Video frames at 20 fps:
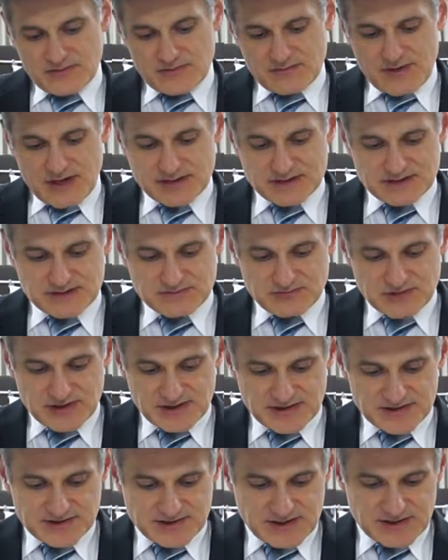Rashi
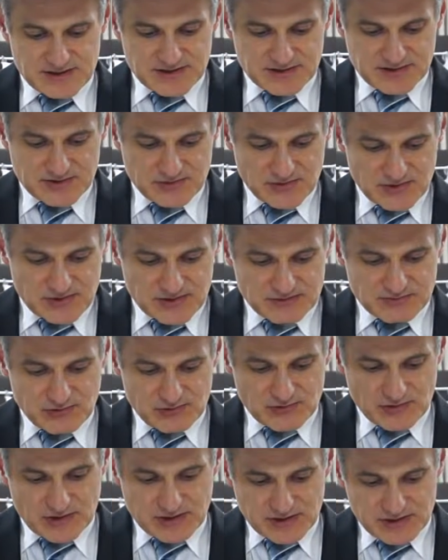brings that he saw
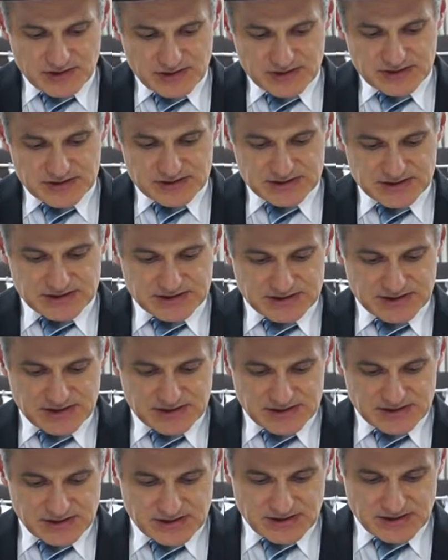Biruch HaKodesh
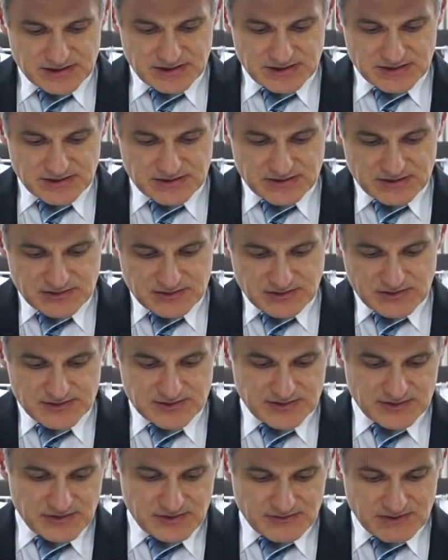that there was
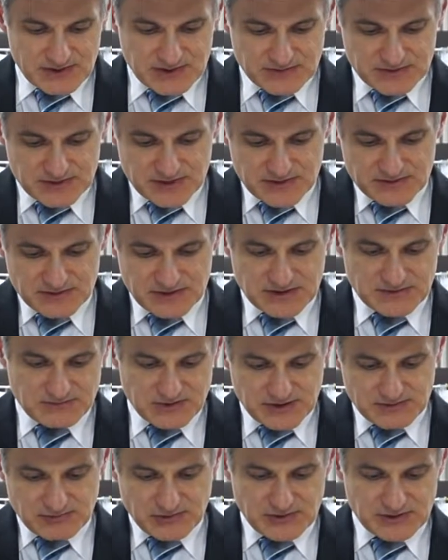going to be
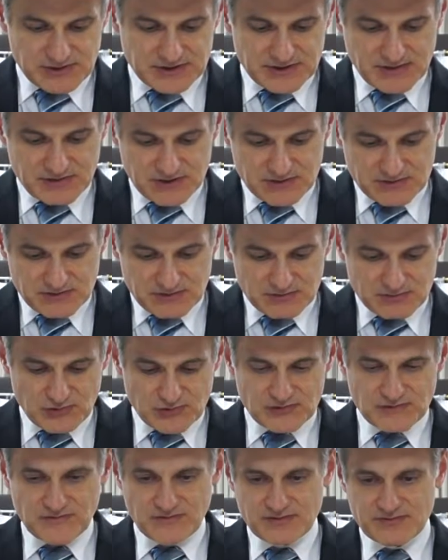people that were going to be
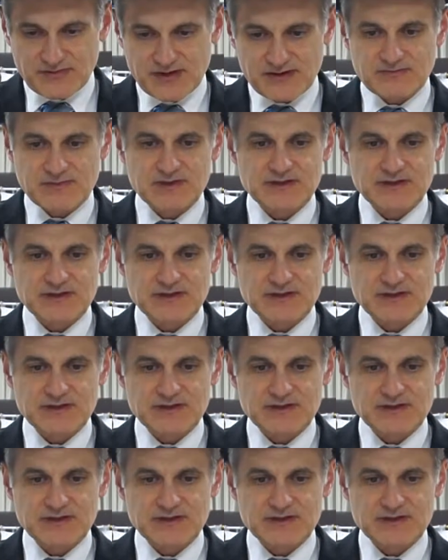born from them,